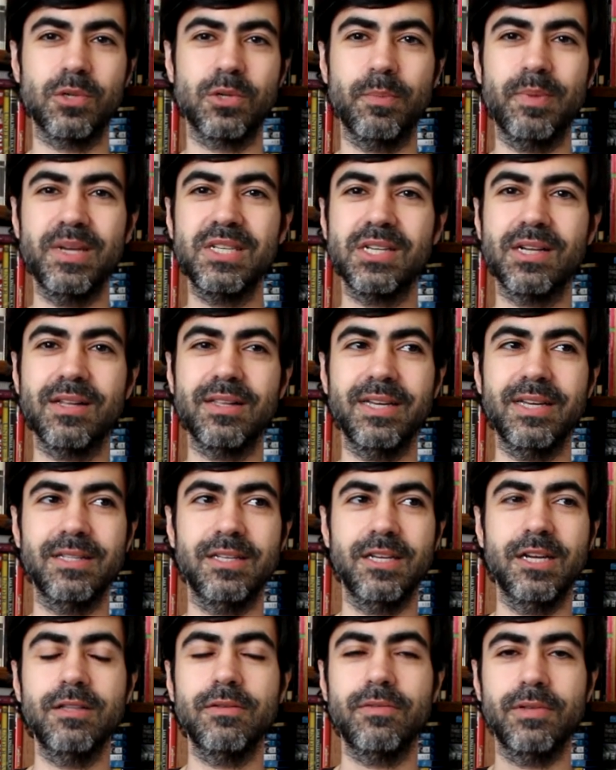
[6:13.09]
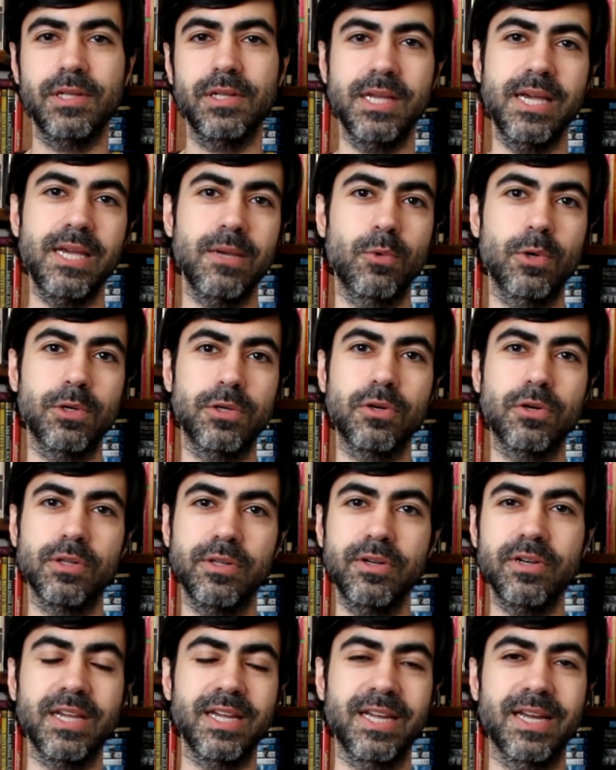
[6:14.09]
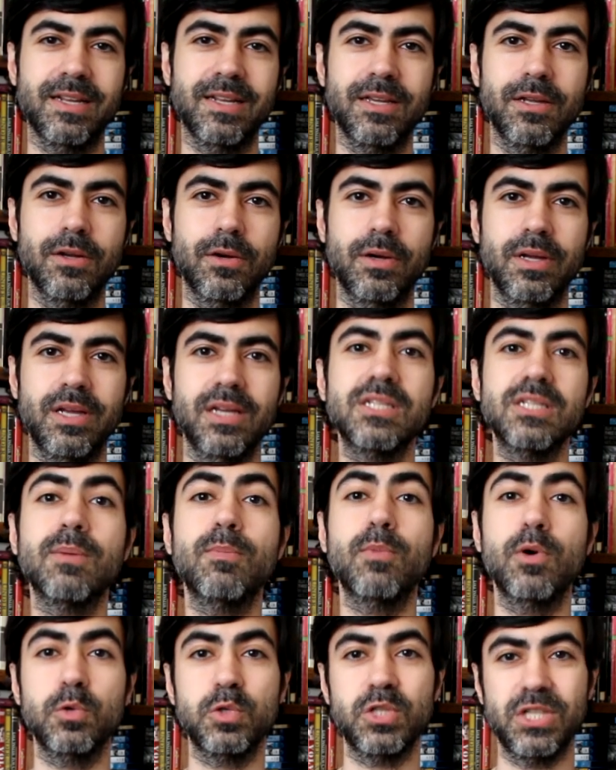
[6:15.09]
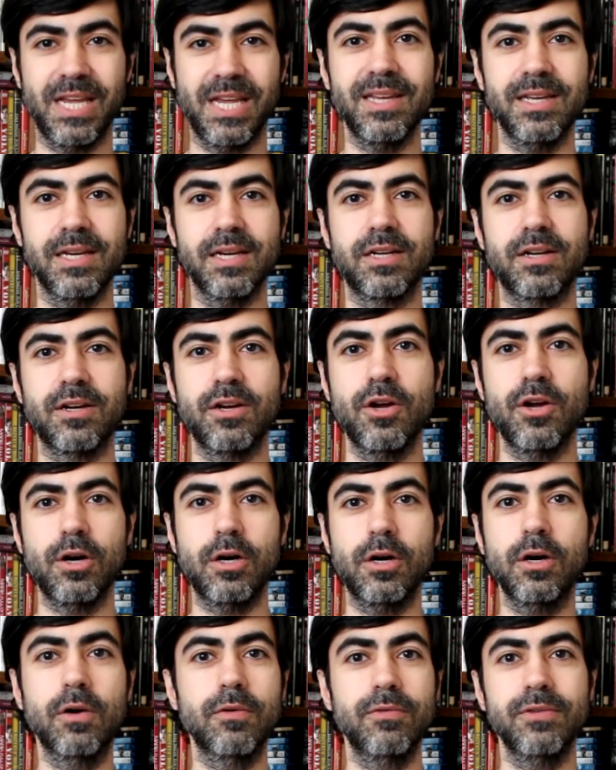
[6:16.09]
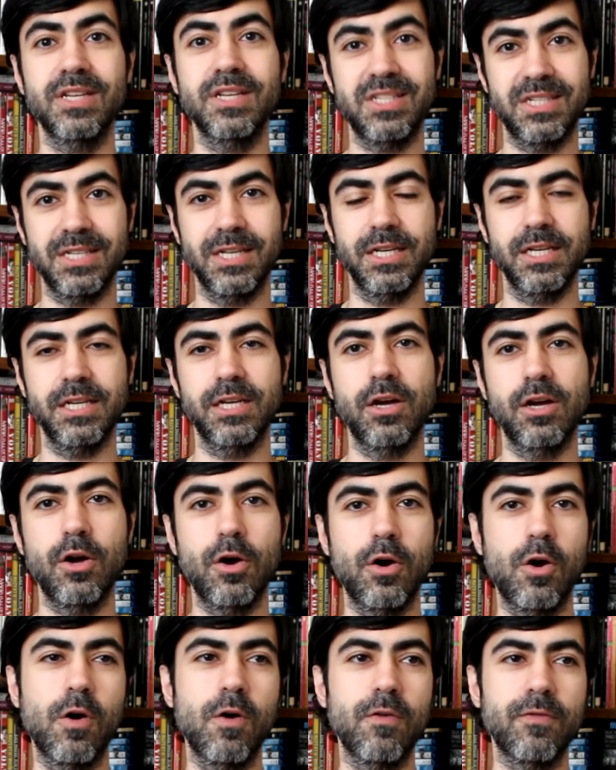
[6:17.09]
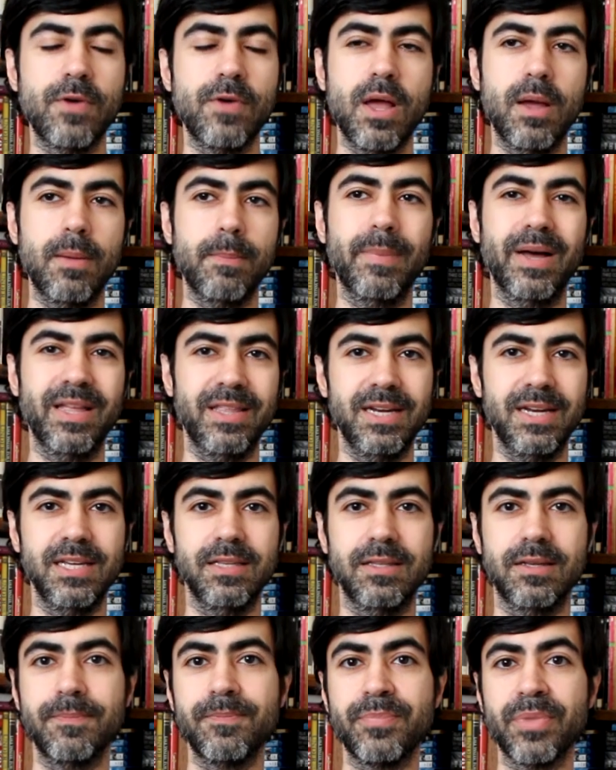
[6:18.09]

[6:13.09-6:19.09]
So basically, at the end of the day, what you're looking at here is a mosaic of the city of Madrid.